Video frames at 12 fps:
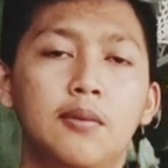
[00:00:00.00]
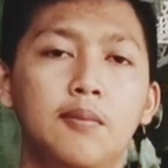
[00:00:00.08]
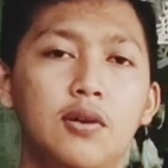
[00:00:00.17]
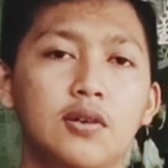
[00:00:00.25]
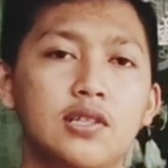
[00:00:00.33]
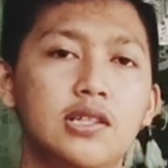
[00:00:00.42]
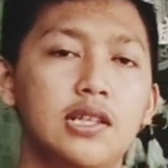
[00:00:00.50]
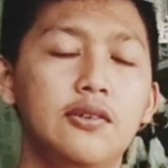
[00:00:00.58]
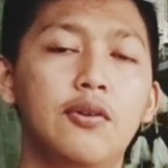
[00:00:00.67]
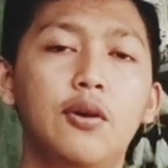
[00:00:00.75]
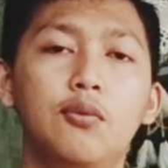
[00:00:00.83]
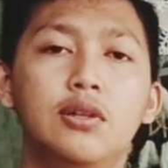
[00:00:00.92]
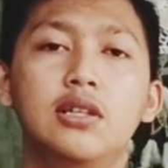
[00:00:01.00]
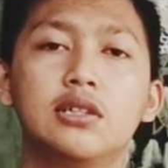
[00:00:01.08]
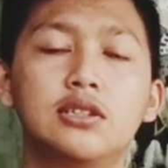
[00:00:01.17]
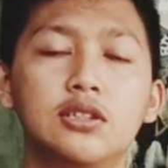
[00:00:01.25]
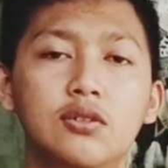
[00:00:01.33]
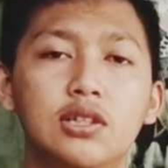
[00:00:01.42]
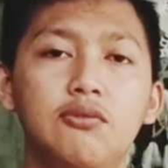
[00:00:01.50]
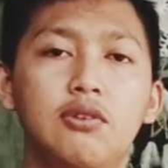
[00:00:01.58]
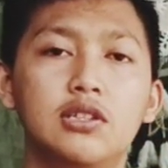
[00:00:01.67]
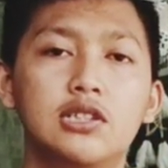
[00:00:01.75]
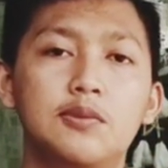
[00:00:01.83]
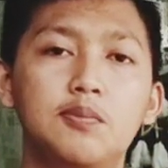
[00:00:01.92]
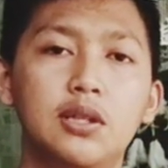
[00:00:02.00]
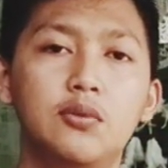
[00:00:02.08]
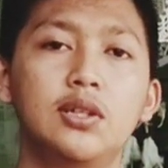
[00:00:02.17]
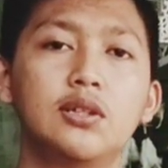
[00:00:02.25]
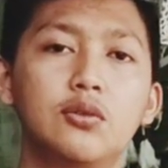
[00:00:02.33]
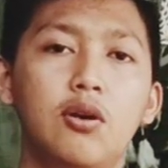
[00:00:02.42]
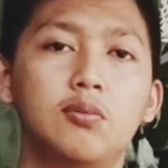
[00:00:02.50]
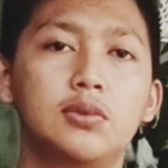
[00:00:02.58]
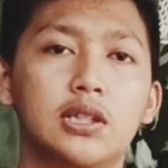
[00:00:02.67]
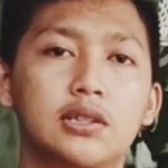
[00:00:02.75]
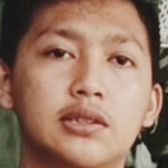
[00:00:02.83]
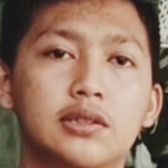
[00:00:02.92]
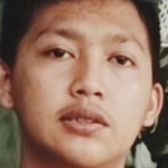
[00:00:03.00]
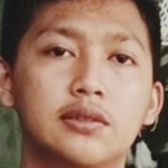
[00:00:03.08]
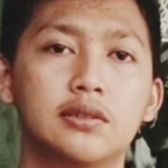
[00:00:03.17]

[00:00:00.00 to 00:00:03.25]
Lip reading: Positive, when there's no difference between two objects.